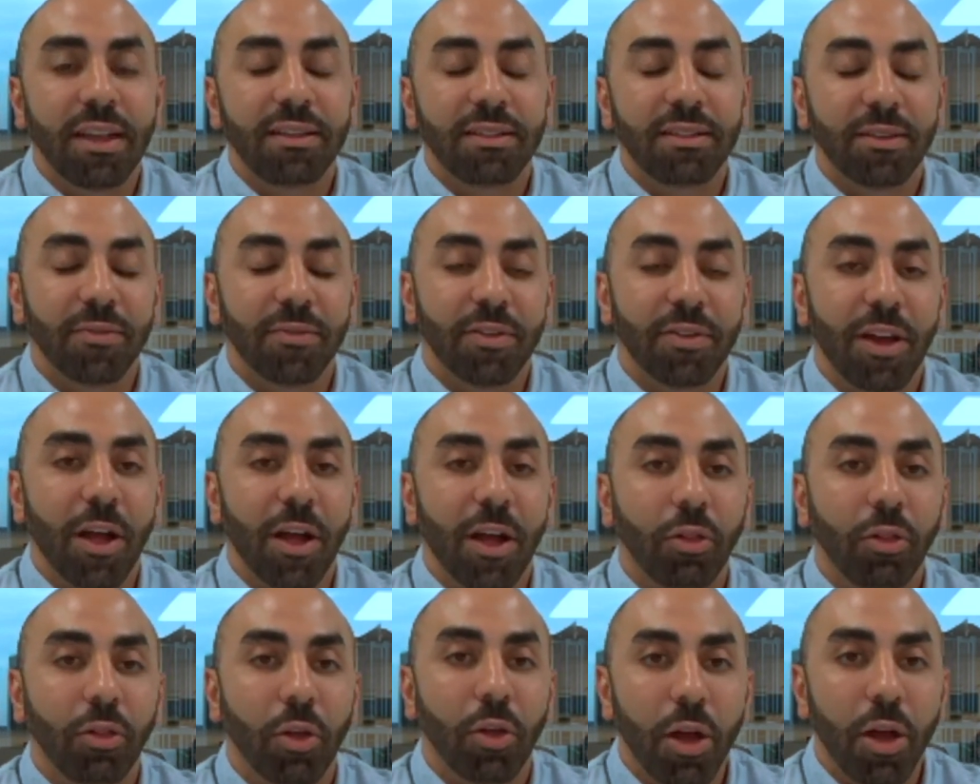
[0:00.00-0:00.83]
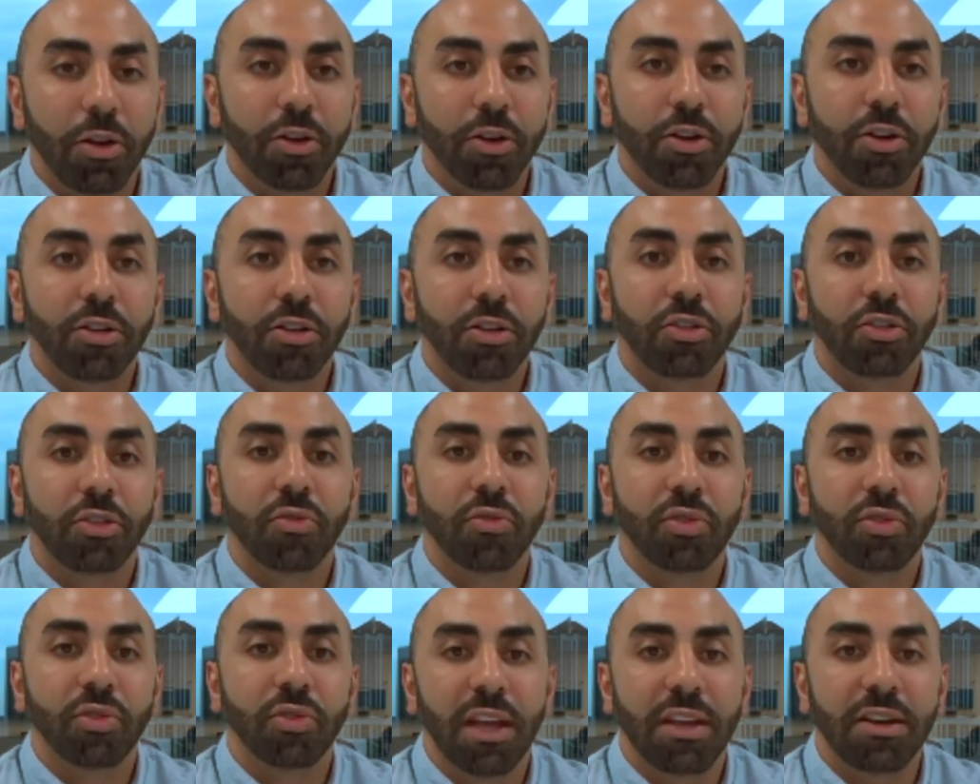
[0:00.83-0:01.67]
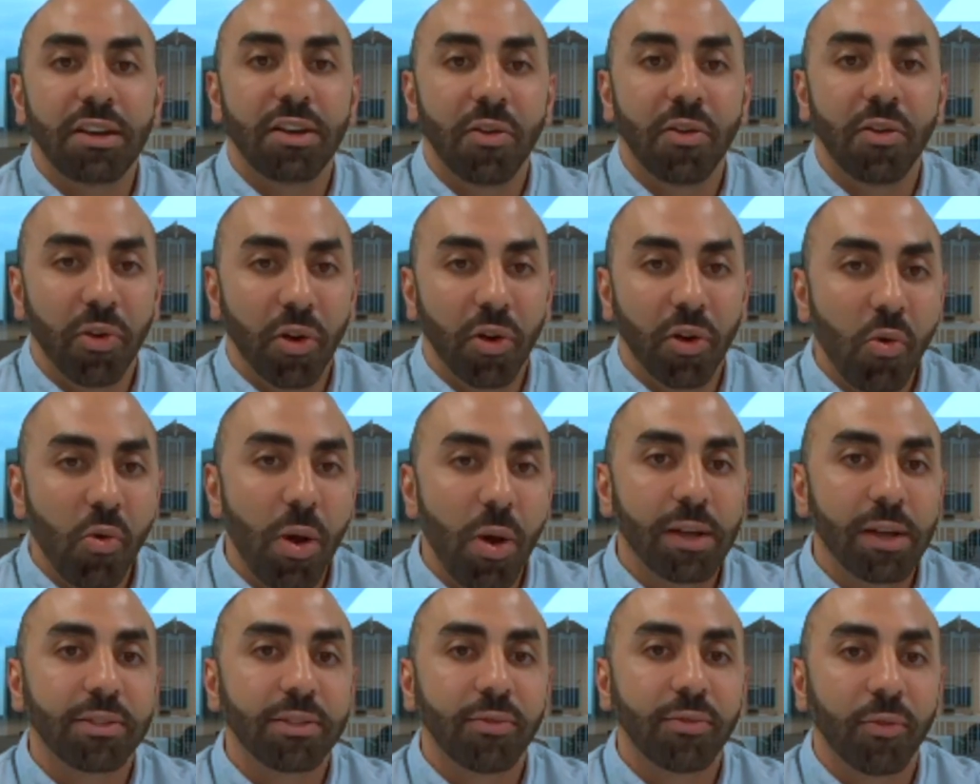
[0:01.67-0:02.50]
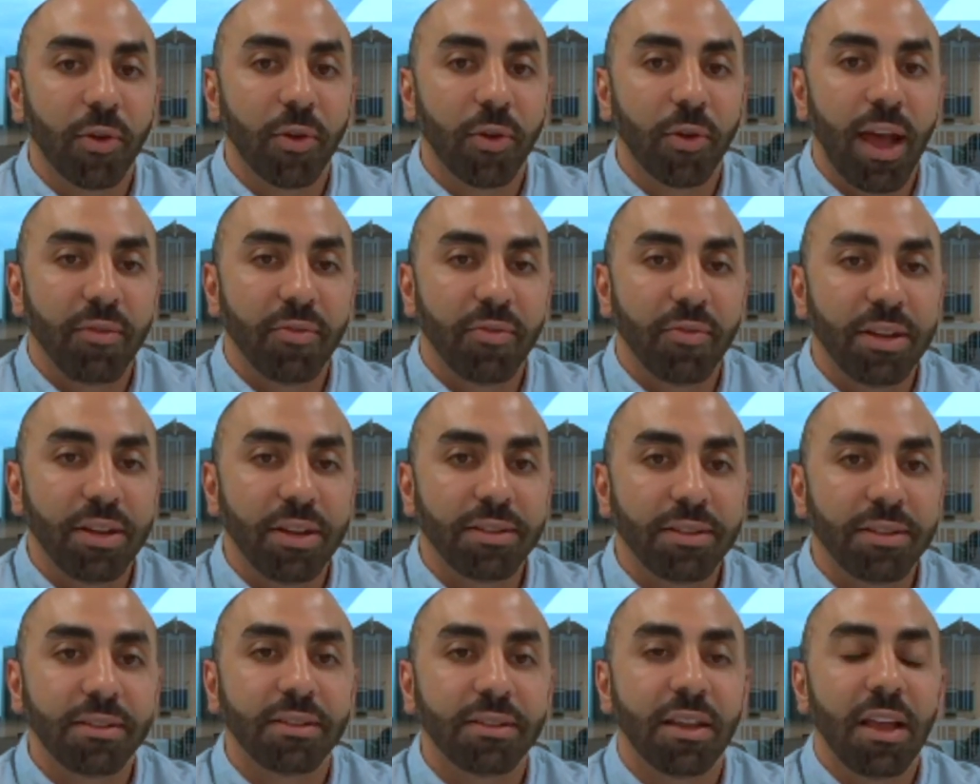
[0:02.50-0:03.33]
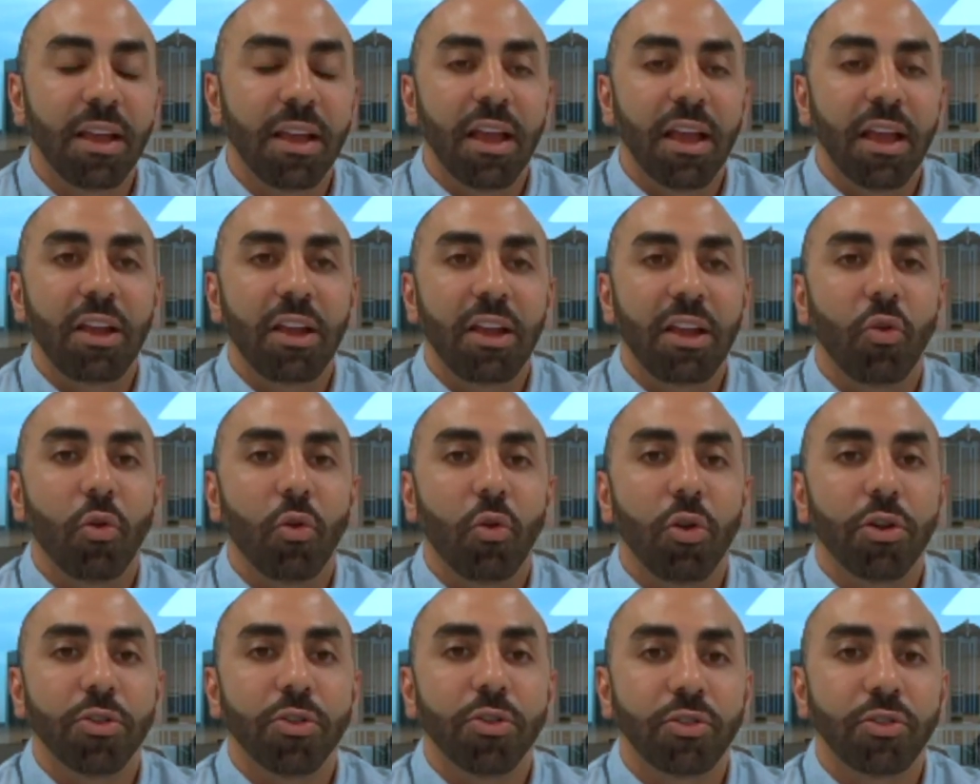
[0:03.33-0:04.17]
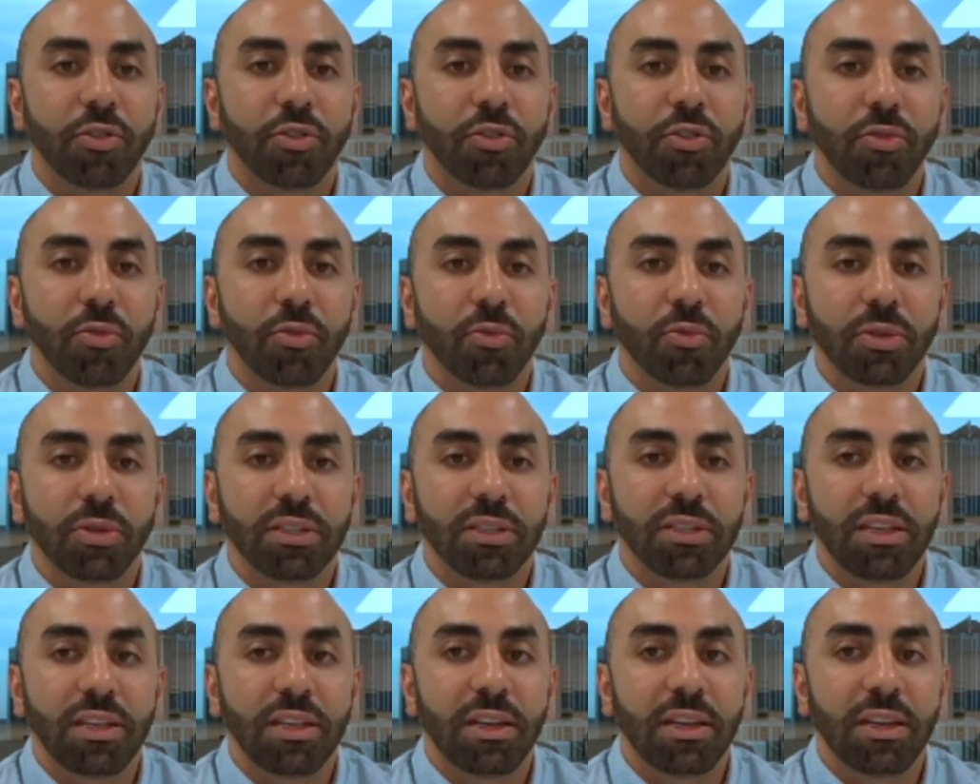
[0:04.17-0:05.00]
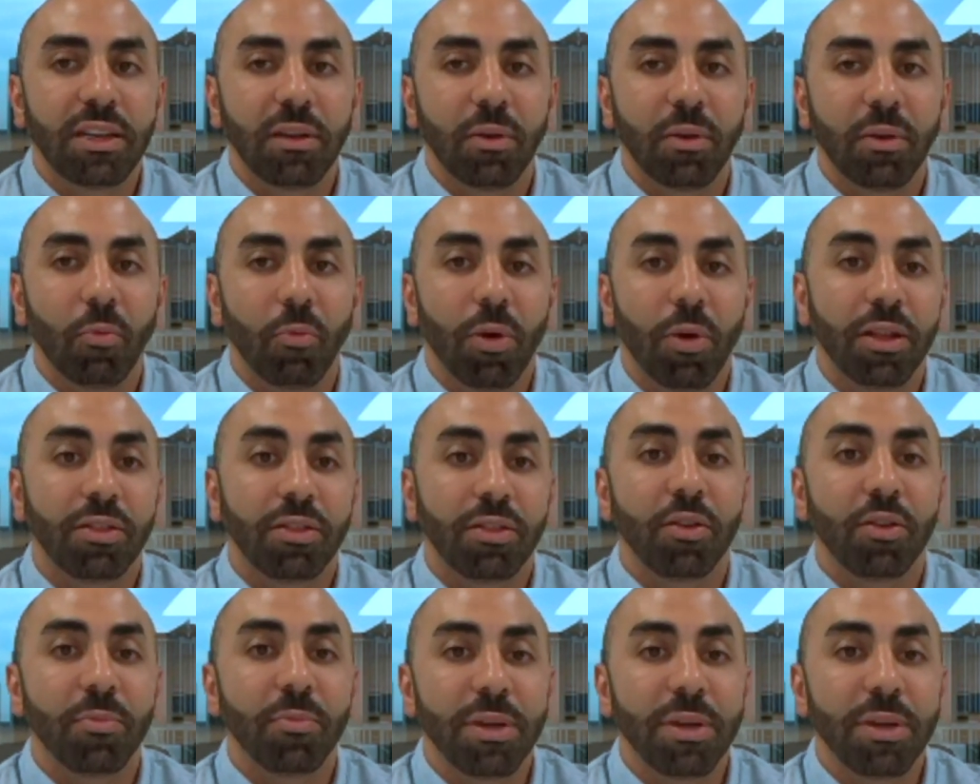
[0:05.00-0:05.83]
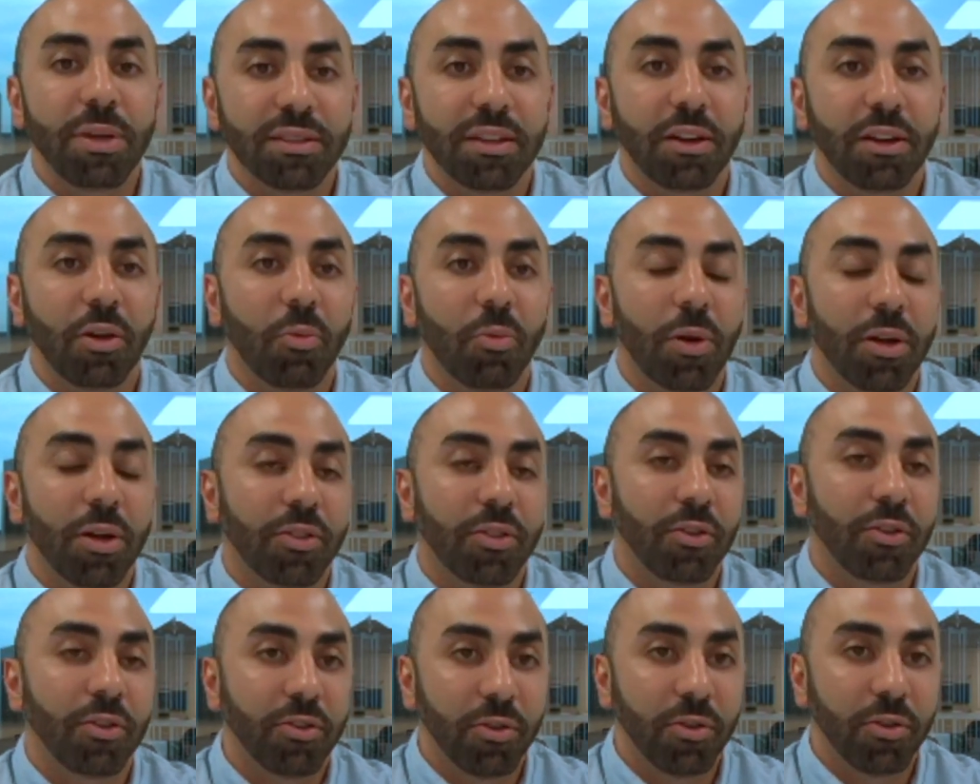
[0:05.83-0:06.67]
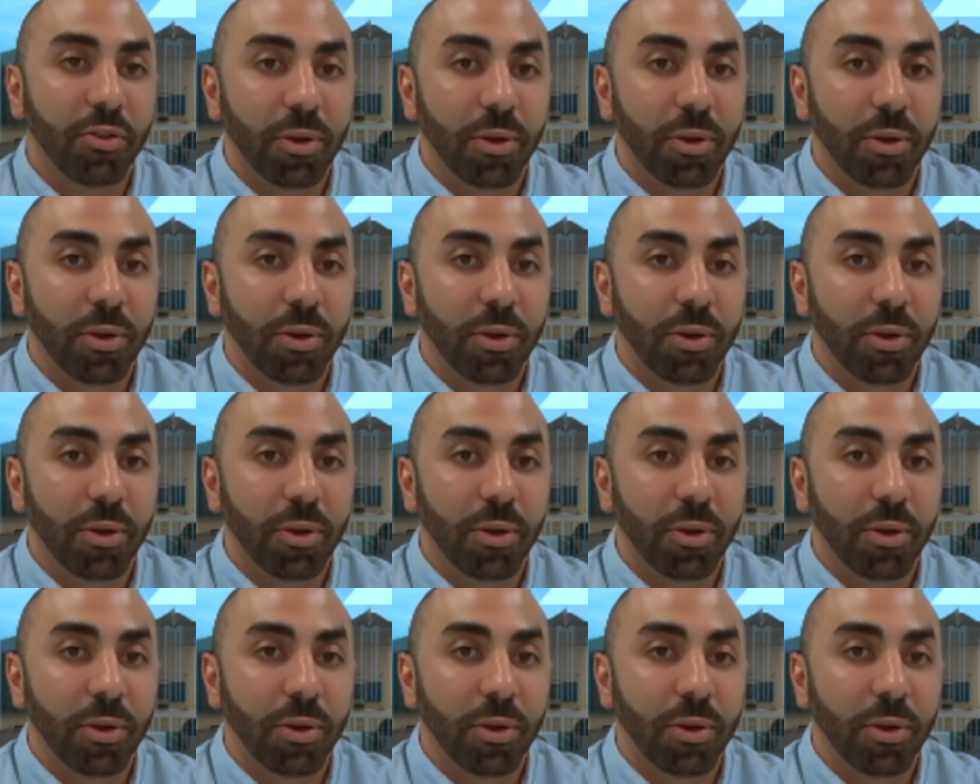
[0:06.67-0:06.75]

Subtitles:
if not longer, to send a request for evidence in order to see what they're missing or what they're doing.